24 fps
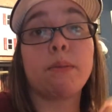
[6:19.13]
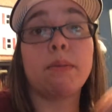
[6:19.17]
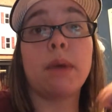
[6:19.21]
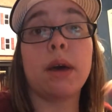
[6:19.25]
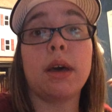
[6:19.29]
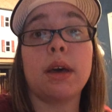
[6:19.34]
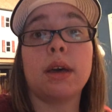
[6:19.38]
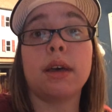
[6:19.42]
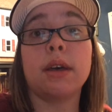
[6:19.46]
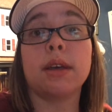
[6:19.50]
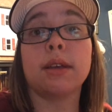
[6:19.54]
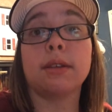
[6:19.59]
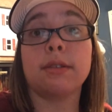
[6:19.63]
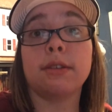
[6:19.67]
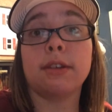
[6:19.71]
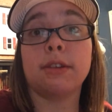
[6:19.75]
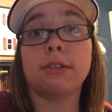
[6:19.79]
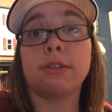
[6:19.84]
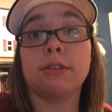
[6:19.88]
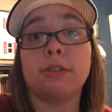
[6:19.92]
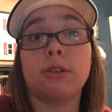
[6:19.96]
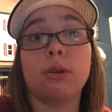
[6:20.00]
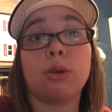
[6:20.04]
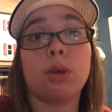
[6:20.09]
But
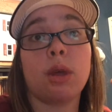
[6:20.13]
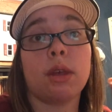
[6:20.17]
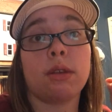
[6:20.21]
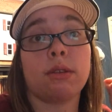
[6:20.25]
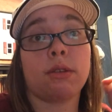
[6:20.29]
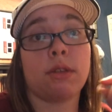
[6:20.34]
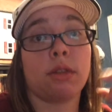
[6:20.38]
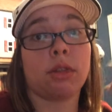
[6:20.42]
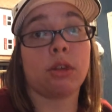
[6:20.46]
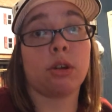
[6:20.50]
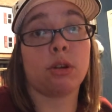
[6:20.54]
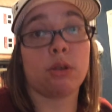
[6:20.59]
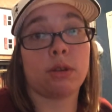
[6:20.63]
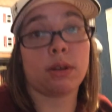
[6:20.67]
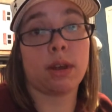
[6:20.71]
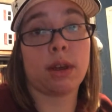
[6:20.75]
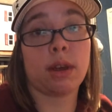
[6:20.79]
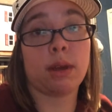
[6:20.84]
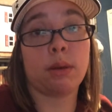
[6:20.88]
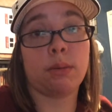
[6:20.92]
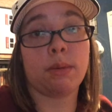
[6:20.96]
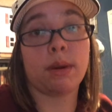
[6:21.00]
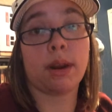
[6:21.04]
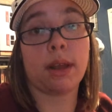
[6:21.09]
since
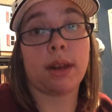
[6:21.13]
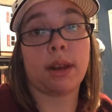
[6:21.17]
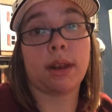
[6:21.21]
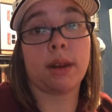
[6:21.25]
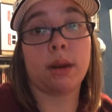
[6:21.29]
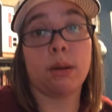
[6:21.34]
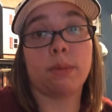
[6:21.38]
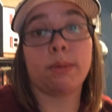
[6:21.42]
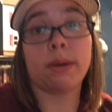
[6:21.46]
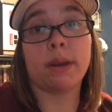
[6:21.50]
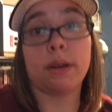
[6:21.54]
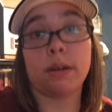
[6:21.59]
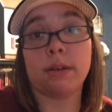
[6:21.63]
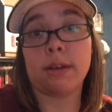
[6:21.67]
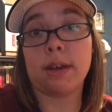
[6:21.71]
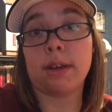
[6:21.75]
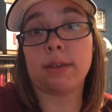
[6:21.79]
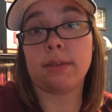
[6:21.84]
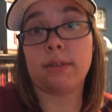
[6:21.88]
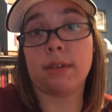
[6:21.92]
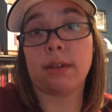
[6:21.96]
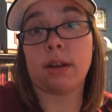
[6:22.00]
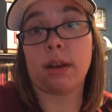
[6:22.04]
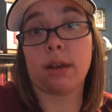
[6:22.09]
2013, when I did a beer
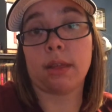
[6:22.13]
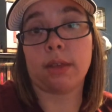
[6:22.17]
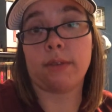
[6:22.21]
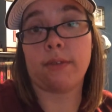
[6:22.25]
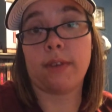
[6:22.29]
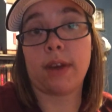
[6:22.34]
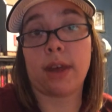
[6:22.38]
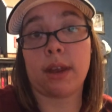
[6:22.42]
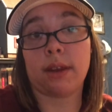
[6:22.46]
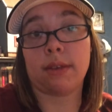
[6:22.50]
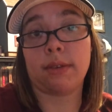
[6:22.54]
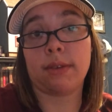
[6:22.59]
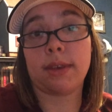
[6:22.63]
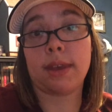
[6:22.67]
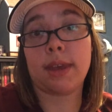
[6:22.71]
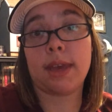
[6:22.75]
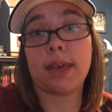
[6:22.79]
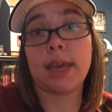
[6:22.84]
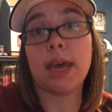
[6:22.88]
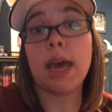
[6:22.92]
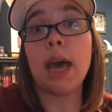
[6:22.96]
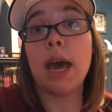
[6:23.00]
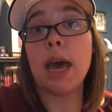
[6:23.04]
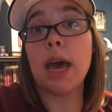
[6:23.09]
tasting on the
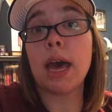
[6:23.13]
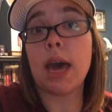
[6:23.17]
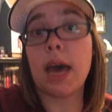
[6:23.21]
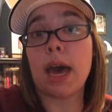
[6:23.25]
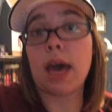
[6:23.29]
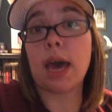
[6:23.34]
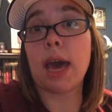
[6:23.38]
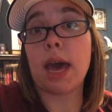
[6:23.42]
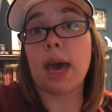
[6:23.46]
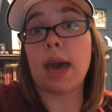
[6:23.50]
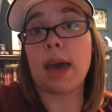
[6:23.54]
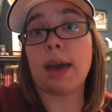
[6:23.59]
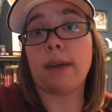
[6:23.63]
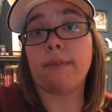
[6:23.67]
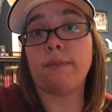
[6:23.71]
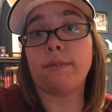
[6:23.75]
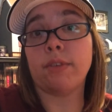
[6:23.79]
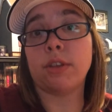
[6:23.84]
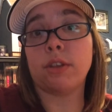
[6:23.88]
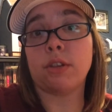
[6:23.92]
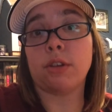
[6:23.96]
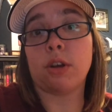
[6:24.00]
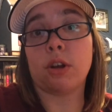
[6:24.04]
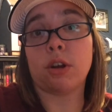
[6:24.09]
Fantasy, I've
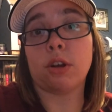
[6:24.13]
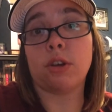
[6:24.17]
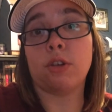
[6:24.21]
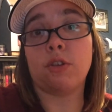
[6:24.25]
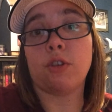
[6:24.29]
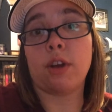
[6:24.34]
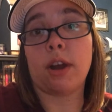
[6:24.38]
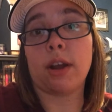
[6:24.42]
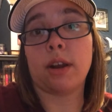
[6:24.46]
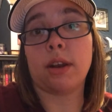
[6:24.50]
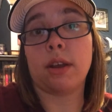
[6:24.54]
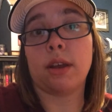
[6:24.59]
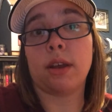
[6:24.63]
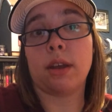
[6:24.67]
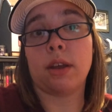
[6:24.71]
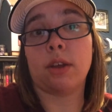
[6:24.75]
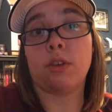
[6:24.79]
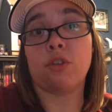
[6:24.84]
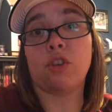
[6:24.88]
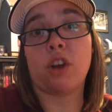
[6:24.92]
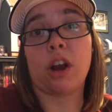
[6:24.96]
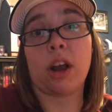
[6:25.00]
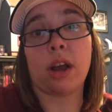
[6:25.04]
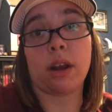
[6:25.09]
started trying to
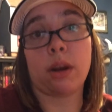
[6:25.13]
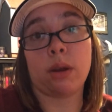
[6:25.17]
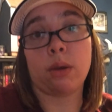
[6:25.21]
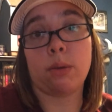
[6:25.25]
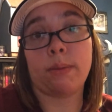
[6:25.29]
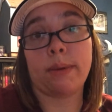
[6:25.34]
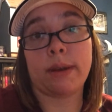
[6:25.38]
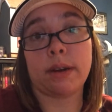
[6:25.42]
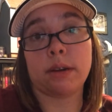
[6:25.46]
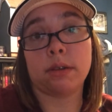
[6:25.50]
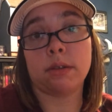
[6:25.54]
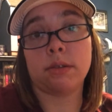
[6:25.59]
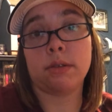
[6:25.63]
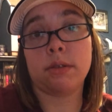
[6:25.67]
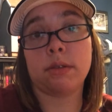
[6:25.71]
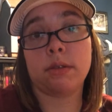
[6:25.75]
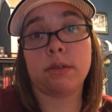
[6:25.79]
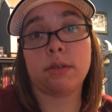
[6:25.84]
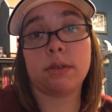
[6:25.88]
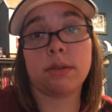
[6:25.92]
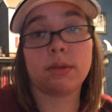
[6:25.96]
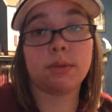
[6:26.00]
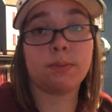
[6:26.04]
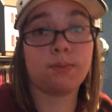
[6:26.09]
try new
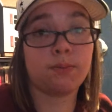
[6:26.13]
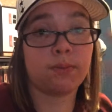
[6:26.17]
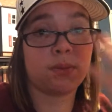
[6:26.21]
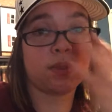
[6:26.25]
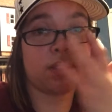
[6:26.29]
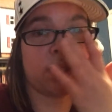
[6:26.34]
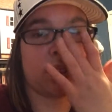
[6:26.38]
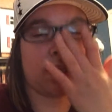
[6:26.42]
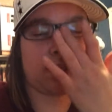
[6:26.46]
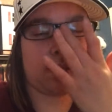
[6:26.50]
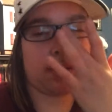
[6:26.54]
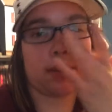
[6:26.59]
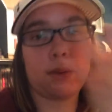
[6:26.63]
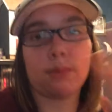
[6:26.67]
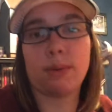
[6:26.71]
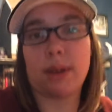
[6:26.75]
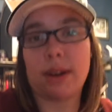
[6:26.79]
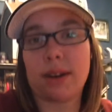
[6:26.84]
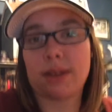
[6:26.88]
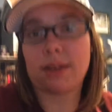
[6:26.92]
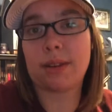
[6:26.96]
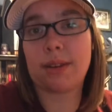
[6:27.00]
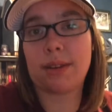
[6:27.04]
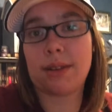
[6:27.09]
beers to see
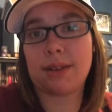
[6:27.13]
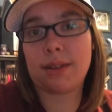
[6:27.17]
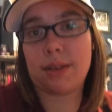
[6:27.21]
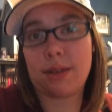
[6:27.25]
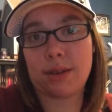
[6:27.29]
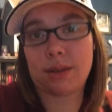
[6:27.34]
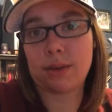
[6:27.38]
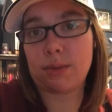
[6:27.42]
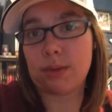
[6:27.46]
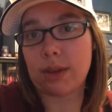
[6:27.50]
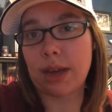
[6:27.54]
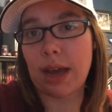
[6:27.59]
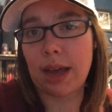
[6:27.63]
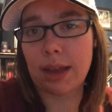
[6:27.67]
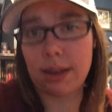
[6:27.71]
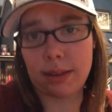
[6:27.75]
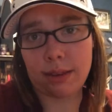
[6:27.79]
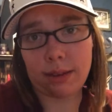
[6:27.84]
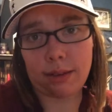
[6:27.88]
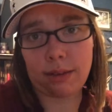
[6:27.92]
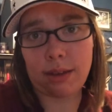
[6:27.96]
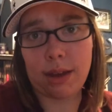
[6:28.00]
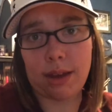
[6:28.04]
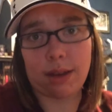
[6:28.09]
what
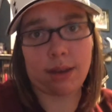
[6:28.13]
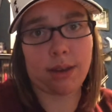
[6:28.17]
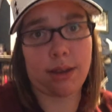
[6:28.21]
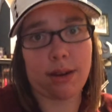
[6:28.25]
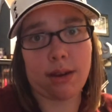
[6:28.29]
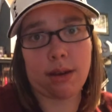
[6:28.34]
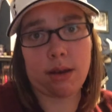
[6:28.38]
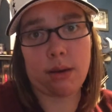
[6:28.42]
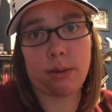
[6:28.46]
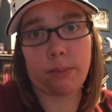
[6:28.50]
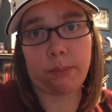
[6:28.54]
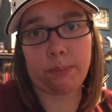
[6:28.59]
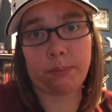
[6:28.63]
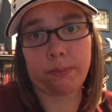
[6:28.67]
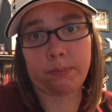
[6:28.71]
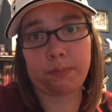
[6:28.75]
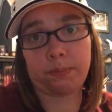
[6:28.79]
kinds I like, you know?